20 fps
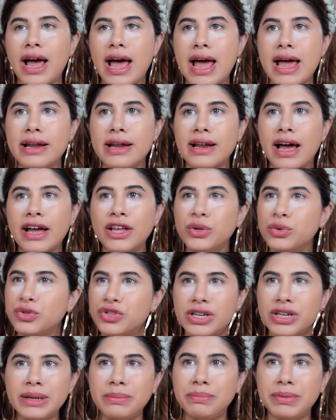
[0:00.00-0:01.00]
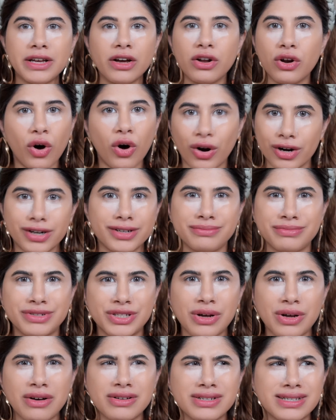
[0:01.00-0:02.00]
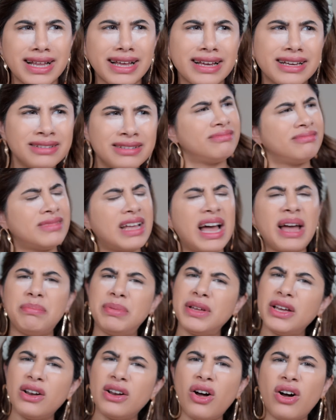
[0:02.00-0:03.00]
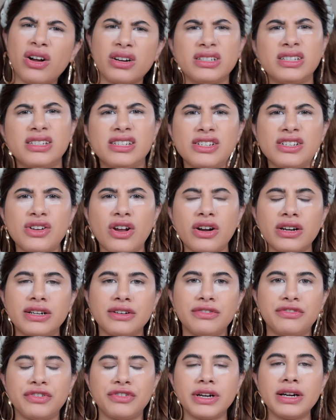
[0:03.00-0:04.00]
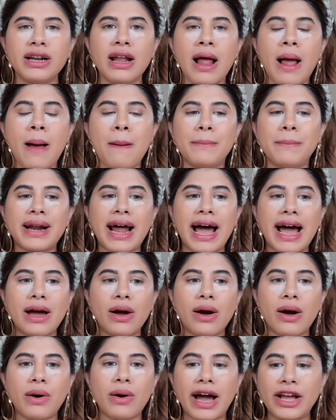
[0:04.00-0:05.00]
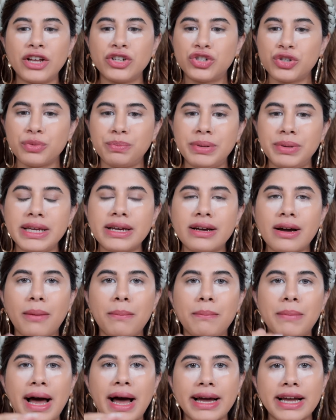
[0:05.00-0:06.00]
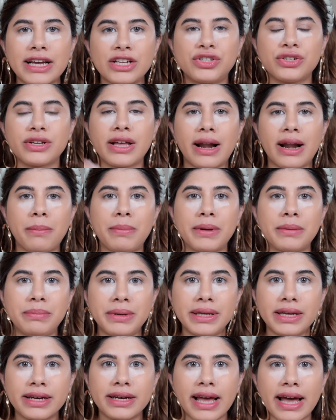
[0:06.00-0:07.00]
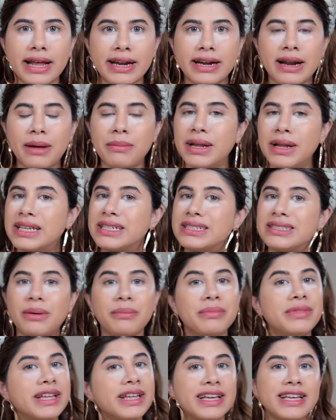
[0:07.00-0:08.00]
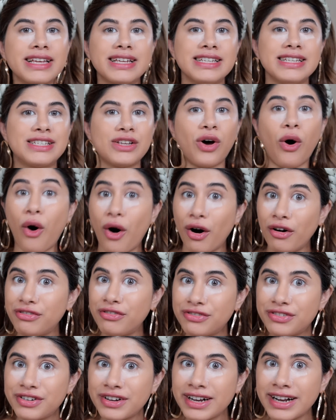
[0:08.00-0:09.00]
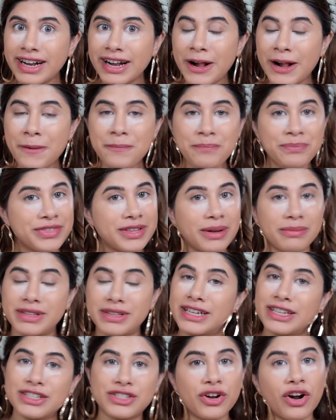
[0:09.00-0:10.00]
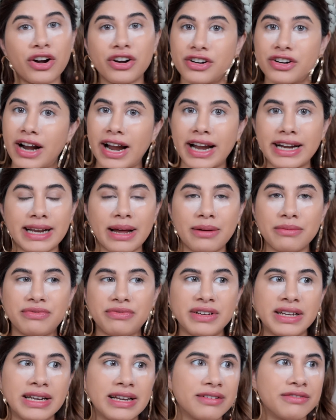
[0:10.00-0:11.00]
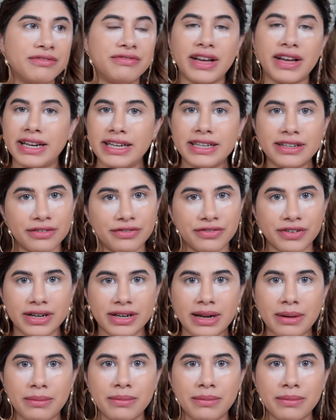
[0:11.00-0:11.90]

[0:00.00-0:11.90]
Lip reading: And I usually pee a lot. So I was like, I pee a lot. This is not different. But I used to pee, come back. I used to get up and pee again. And I'm like, something is off. Something is not right. I'm feeling very different.